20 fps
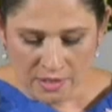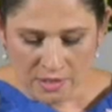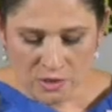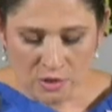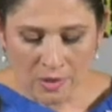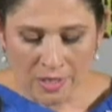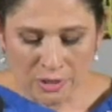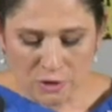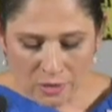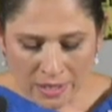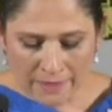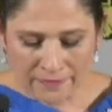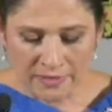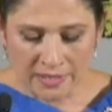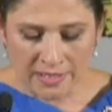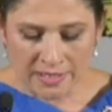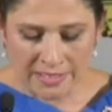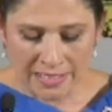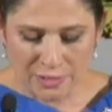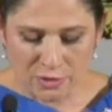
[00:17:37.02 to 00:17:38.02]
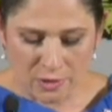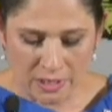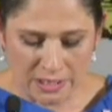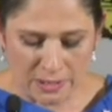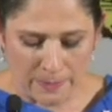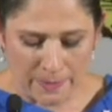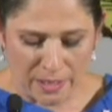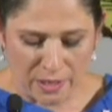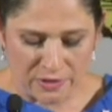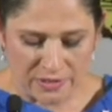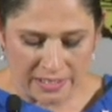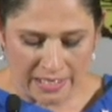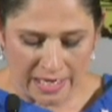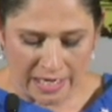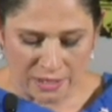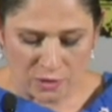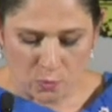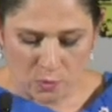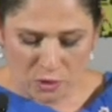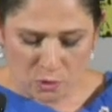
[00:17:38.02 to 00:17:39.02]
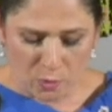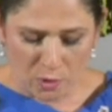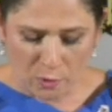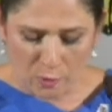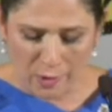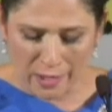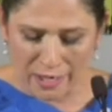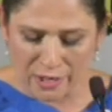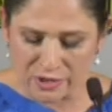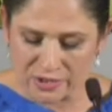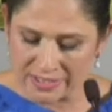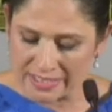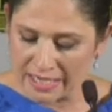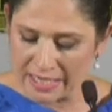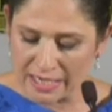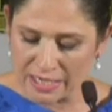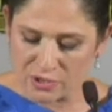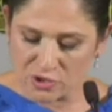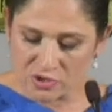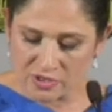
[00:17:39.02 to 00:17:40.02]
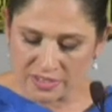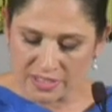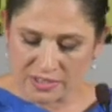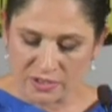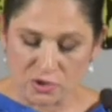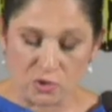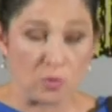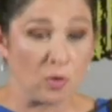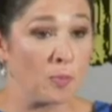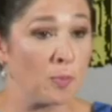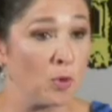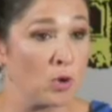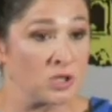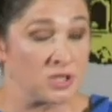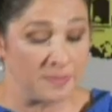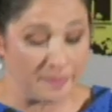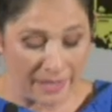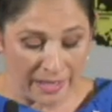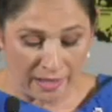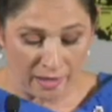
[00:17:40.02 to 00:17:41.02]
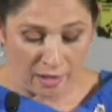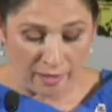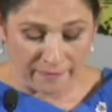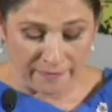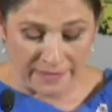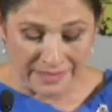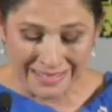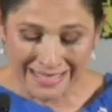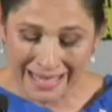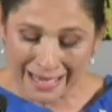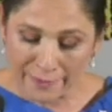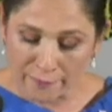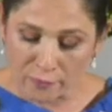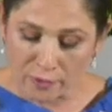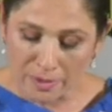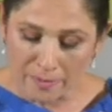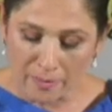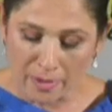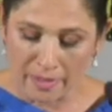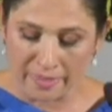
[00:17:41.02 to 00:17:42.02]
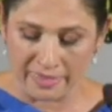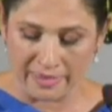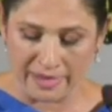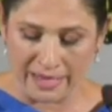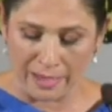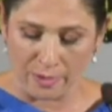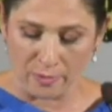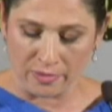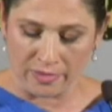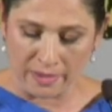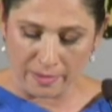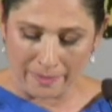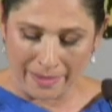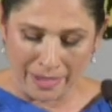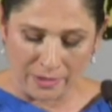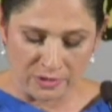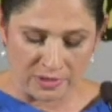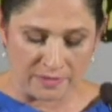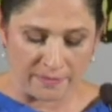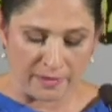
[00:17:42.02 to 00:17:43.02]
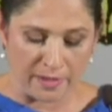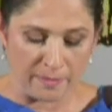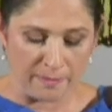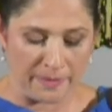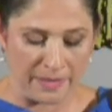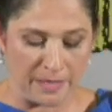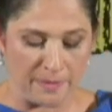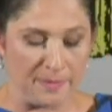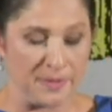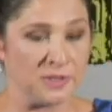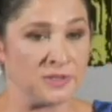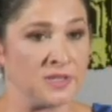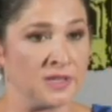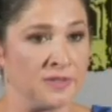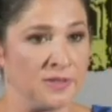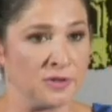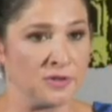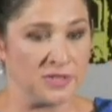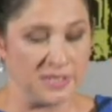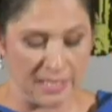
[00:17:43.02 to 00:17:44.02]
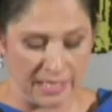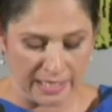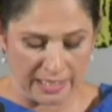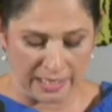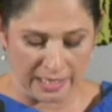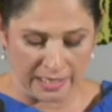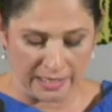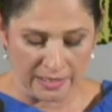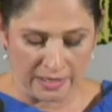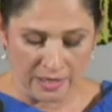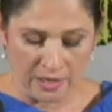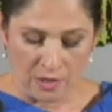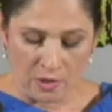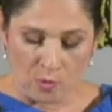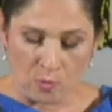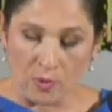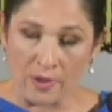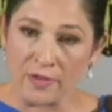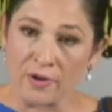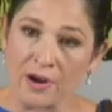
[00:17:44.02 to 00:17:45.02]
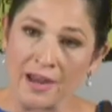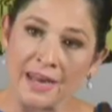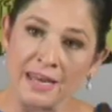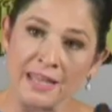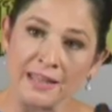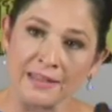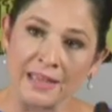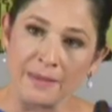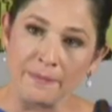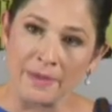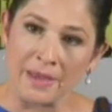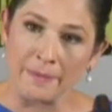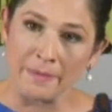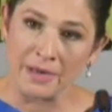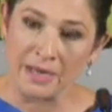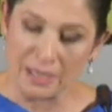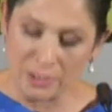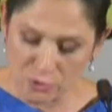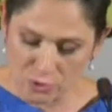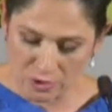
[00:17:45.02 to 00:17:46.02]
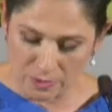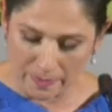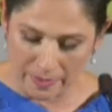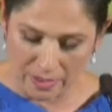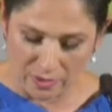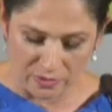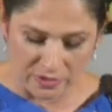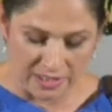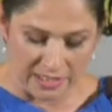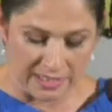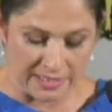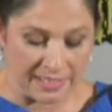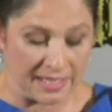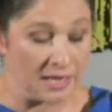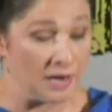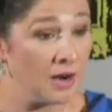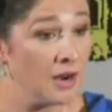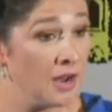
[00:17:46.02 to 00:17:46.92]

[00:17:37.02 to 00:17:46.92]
So I drafted the Debt Transparency Act, which requires state agencies to report to my office every month now the amount of unpaid bills that they're sitting on, whether any late payment interest penalties